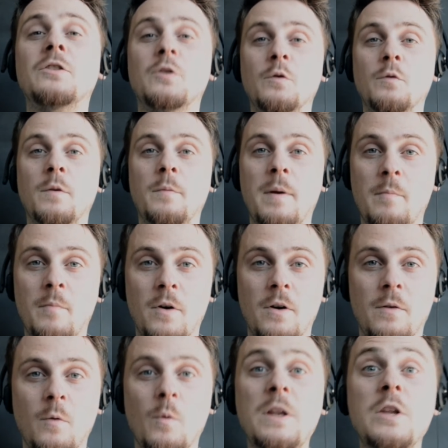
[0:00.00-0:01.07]
to
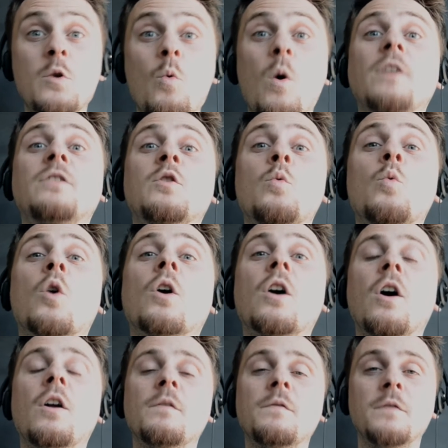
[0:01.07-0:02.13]
remember when you want to work
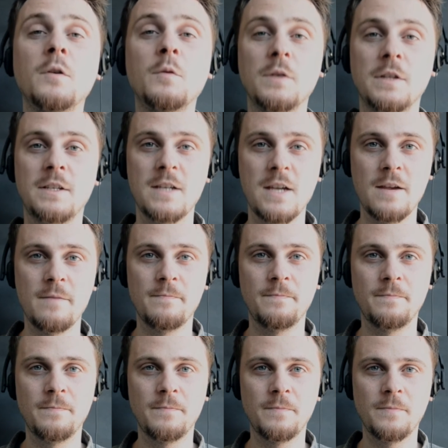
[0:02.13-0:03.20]
on fluency.
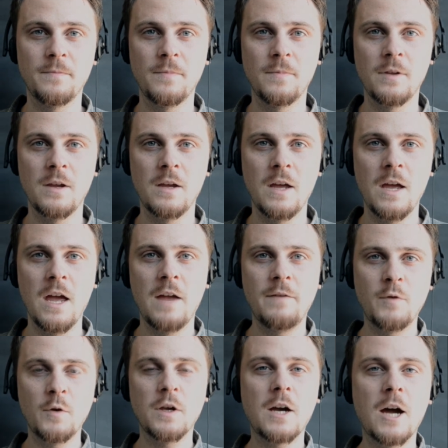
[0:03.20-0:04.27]
If
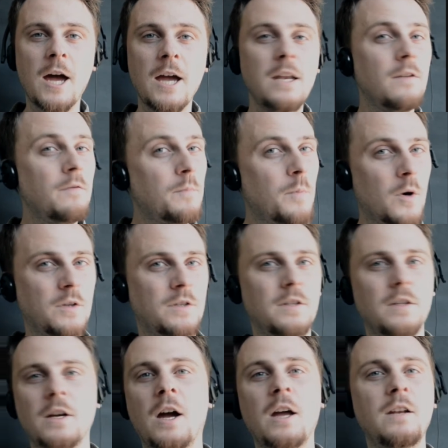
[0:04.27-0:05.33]
you're the kind of person,
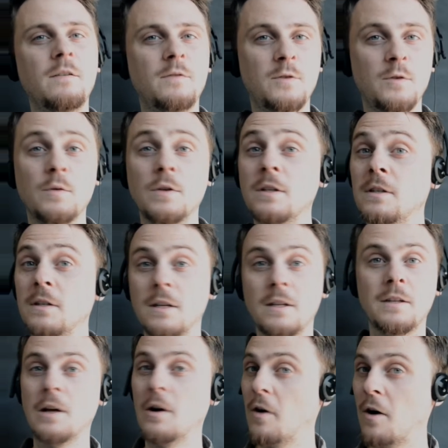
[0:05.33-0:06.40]
the kind of student,
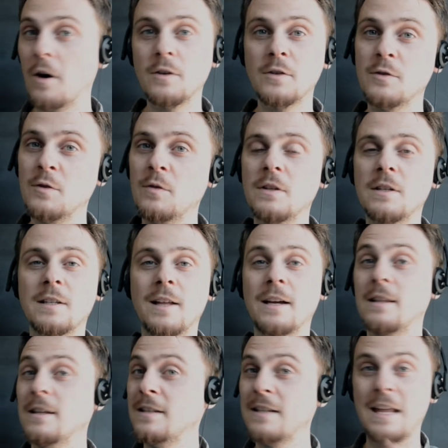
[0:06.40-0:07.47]
and there are students
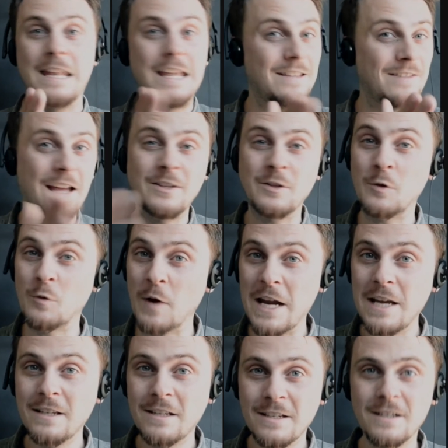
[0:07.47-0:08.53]
like this, and that's
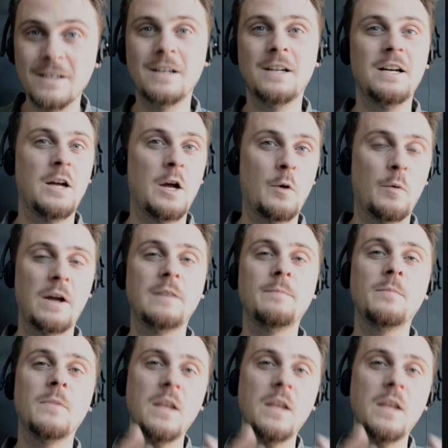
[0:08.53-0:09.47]
great, right?